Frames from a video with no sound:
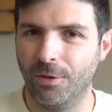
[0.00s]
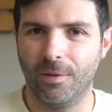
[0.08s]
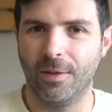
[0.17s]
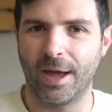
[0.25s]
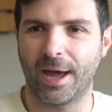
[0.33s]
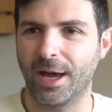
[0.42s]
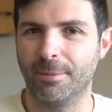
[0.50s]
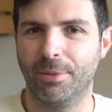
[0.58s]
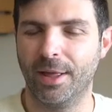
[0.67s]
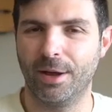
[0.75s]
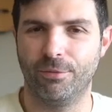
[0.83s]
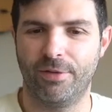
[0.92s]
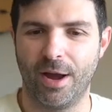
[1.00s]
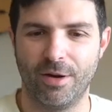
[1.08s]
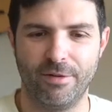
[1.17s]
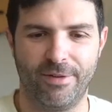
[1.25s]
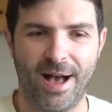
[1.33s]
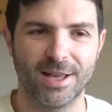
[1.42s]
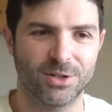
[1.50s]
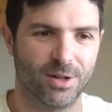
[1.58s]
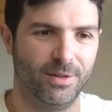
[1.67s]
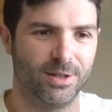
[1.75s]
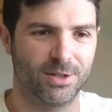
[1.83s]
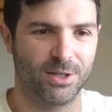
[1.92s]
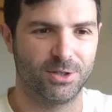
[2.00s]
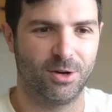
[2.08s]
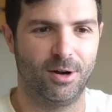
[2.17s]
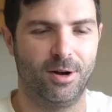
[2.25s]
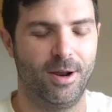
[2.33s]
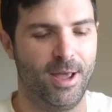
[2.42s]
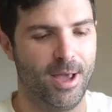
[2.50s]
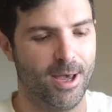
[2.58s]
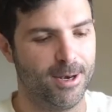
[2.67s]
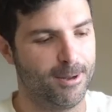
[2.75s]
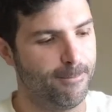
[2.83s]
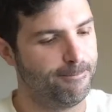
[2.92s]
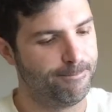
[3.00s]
like I can play very fast on this guitar. And